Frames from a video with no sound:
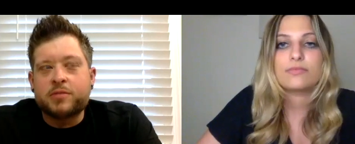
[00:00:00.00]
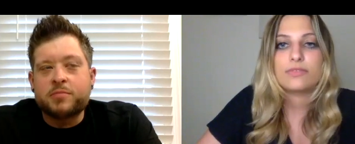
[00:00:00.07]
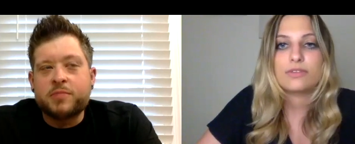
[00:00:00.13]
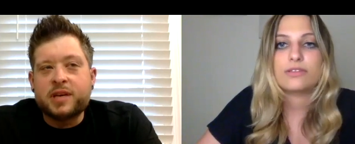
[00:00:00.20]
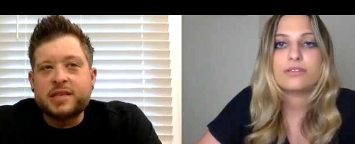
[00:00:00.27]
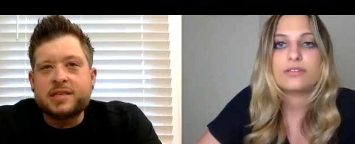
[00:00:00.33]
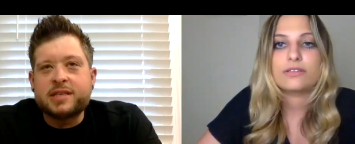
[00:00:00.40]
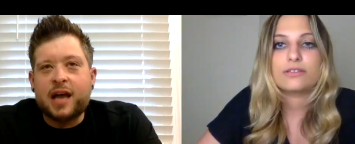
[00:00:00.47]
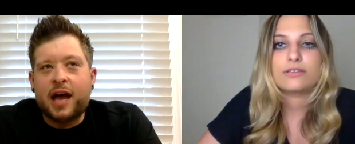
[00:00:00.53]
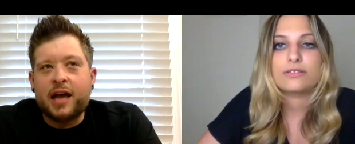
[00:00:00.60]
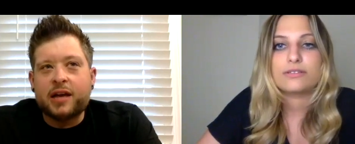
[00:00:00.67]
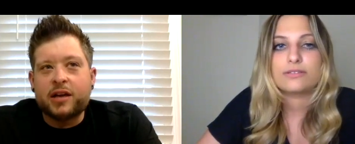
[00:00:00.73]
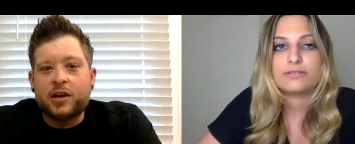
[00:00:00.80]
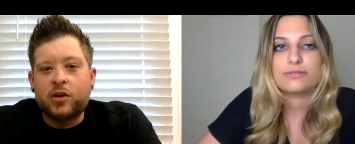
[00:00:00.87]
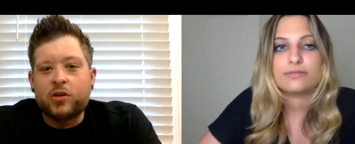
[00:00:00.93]

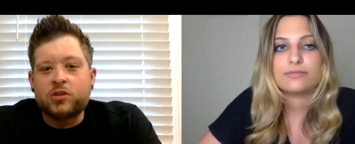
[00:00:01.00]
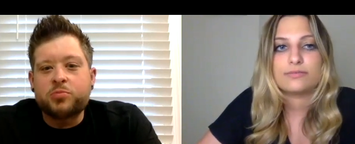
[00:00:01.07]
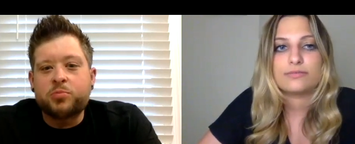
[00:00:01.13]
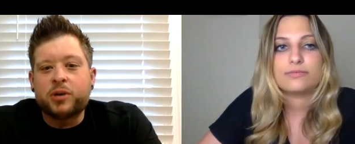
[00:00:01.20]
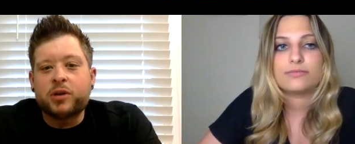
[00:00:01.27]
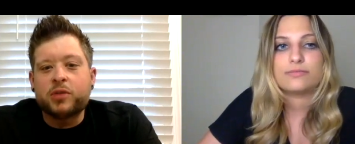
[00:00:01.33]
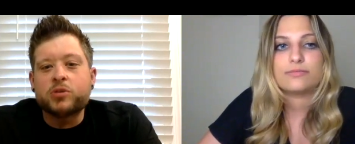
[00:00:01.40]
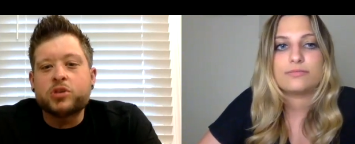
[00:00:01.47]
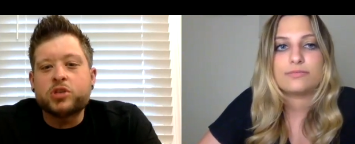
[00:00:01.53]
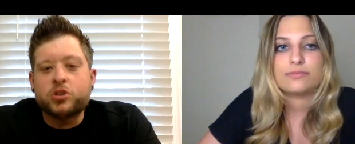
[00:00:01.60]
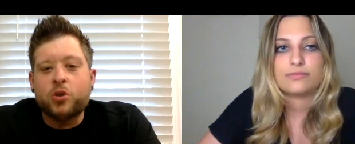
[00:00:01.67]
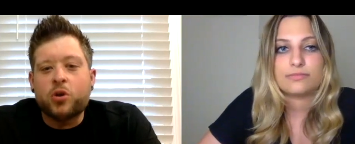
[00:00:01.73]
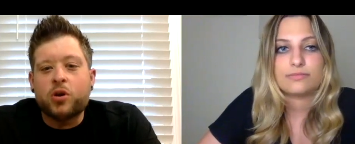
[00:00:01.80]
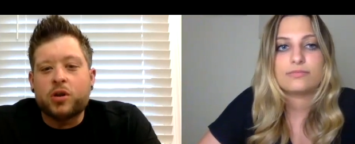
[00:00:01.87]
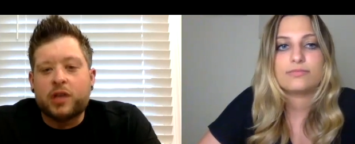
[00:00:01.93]
Speaker 1: misdiagnosed, but it was
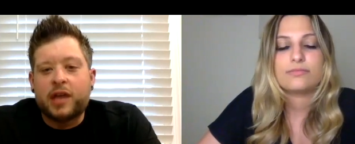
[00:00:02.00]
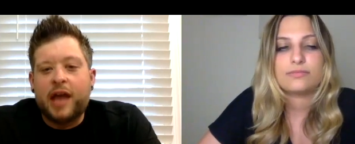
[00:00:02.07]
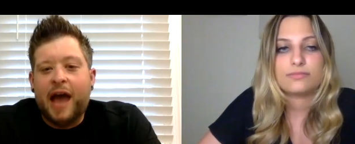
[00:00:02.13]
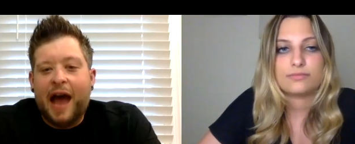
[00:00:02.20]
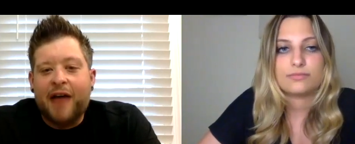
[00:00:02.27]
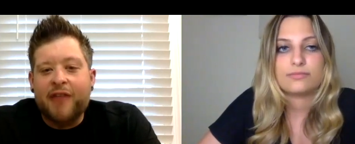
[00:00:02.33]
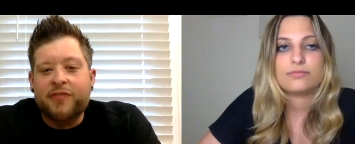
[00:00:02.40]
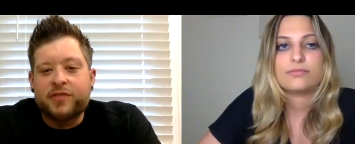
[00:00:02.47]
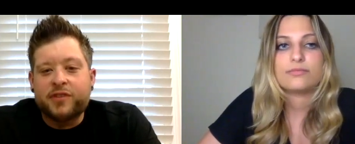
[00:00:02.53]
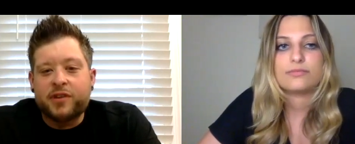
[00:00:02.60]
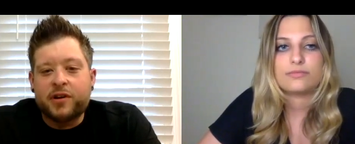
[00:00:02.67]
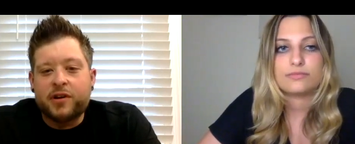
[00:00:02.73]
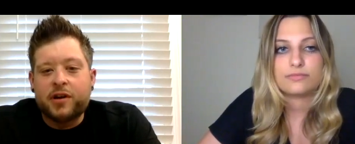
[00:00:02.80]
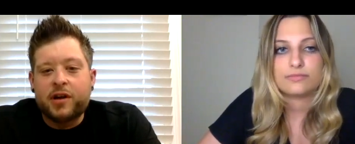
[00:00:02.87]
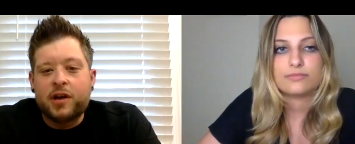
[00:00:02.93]
shortly
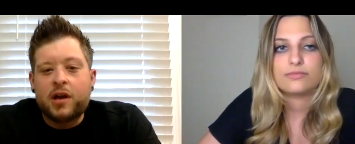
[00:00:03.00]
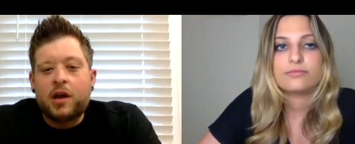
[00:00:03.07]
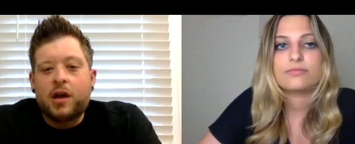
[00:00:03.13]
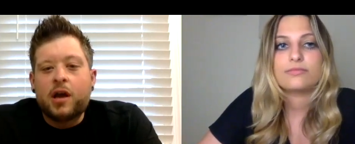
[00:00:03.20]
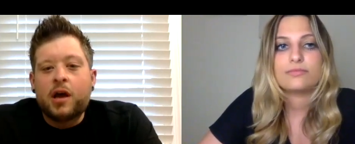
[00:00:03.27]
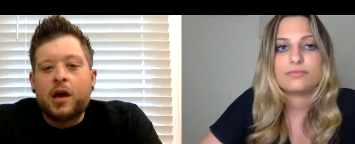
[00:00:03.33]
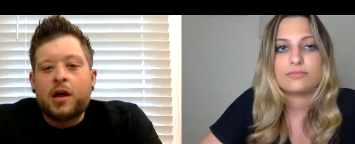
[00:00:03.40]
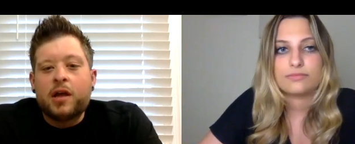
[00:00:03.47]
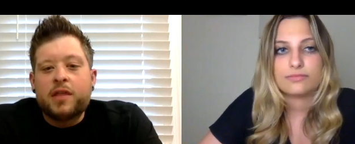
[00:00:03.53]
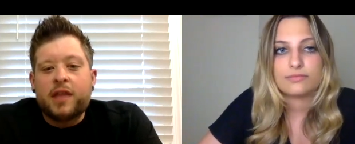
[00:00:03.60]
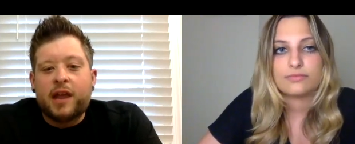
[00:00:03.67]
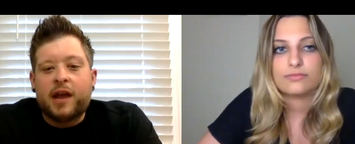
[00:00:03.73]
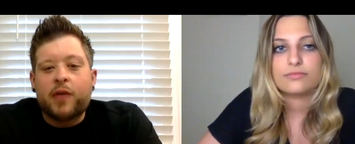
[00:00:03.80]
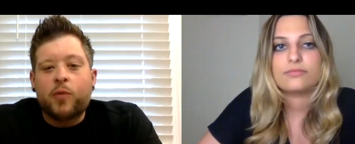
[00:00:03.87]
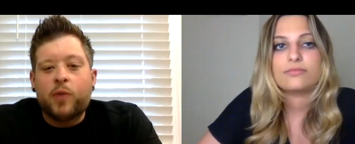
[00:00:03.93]
after that
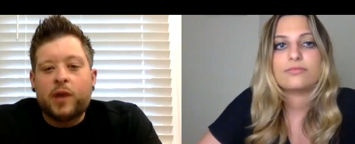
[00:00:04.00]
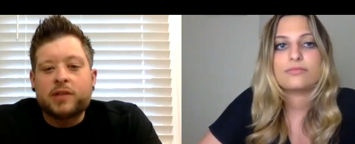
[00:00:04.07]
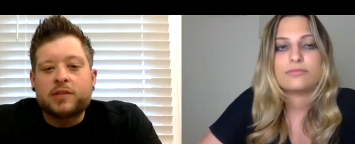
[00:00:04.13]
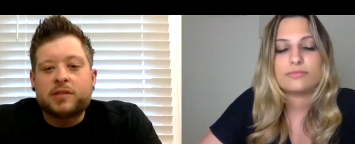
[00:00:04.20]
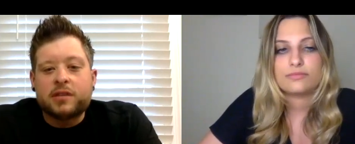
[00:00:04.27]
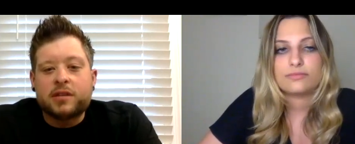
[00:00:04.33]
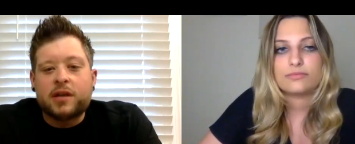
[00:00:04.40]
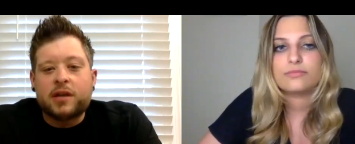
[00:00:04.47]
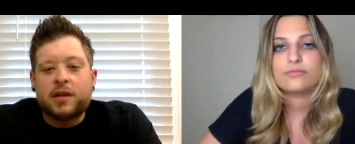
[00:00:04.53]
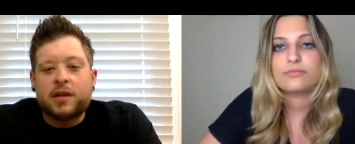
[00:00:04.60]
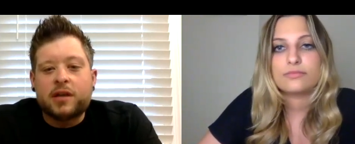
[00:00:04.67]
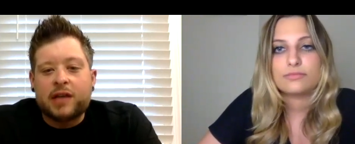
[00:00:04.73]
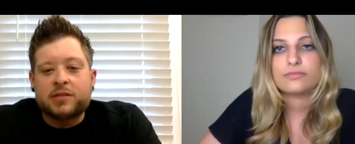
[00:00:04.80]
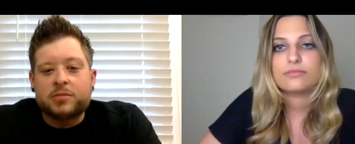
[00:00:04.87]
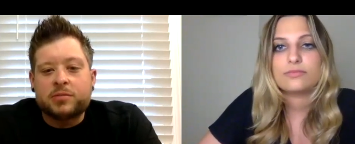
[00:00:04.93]
I went to the
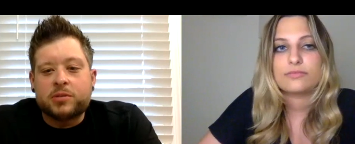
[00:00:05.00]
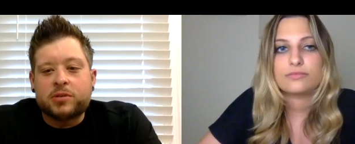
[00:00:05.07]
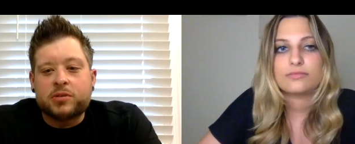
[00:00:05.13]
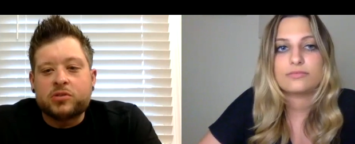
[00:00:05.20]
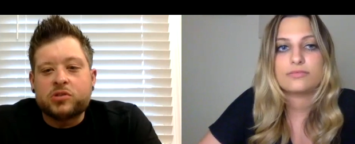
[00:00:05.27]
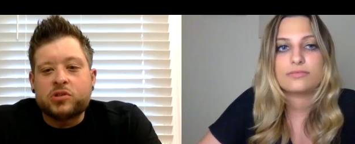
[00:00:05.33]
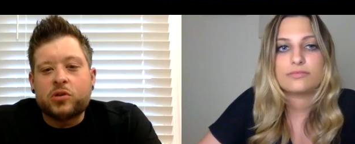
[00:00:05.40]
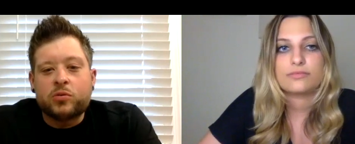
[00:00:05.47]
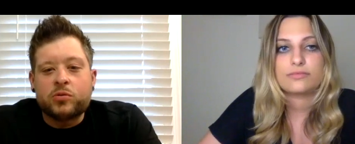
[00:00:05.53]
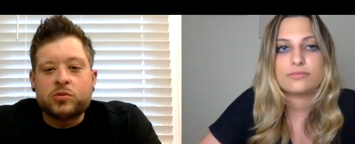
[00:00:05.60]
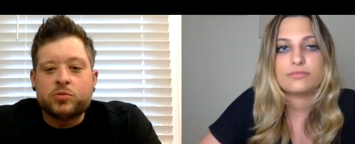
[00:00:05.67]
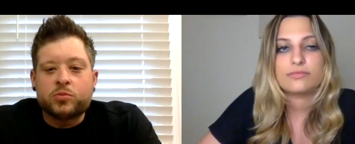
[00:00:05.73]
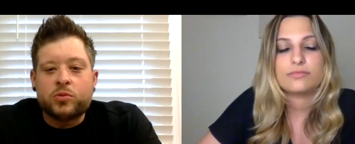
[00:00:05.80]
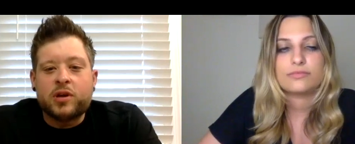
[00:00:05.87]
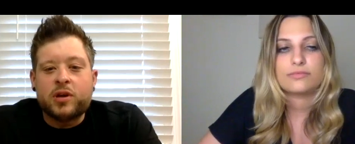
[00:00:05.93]
hospital. So
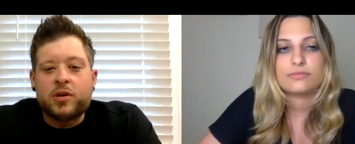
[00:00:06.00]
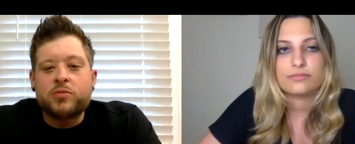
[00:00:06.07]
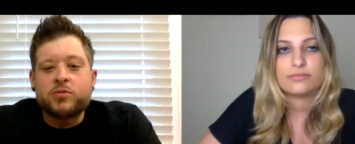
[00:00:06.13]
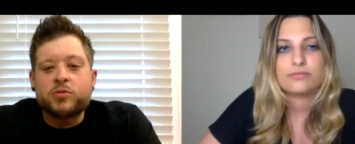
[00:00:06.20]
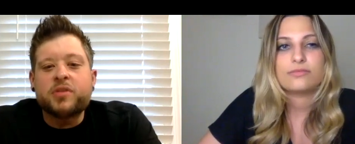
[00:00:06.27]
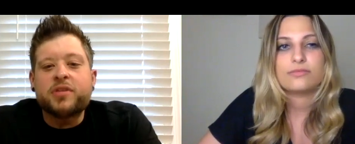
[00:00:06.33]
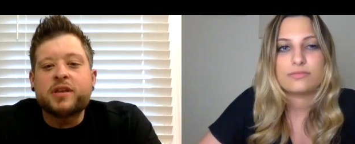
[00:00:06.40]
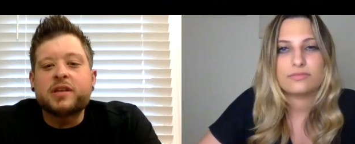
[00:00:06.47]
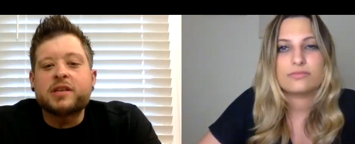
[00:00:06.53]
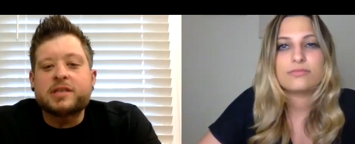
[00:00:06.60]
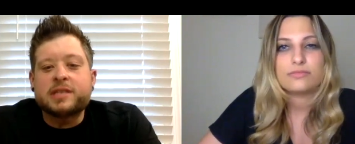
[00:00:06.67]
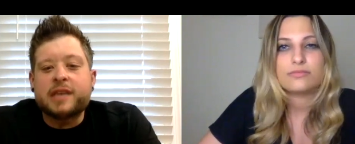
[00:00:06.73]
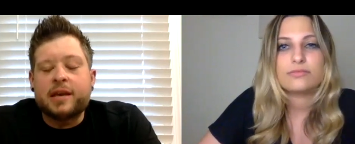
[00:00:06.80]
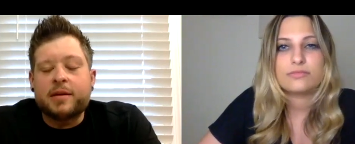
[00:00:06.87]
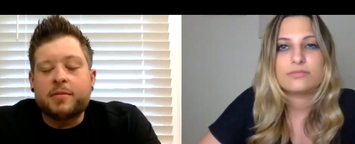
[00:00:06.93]
it was within the
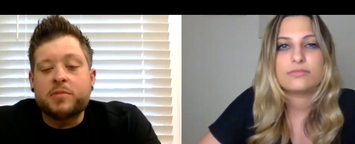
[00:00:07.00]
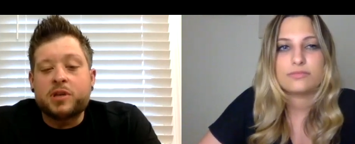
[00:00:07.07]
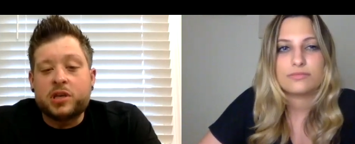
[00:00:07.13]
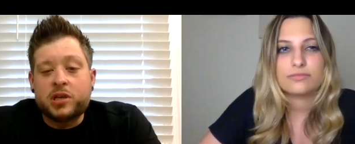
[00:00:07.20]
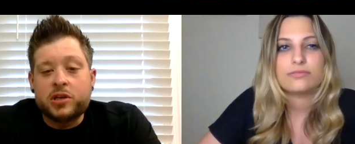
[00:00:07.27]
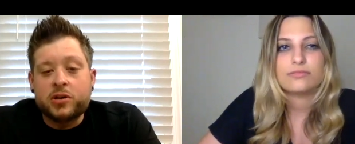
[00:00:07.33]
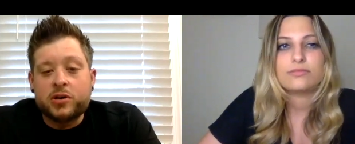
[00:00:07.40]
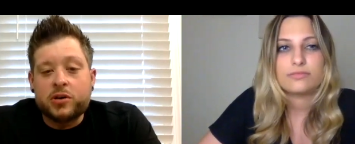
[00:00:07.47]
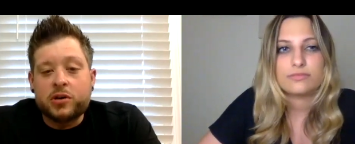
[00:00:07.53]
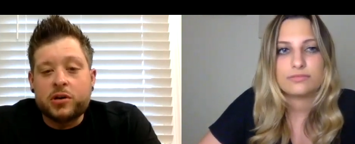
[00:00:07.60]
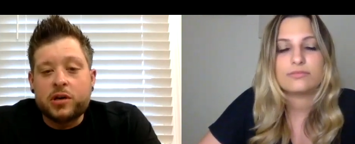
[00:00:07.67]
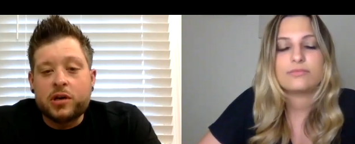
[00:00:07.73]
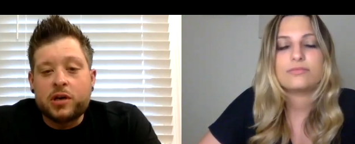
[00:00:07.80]
same year.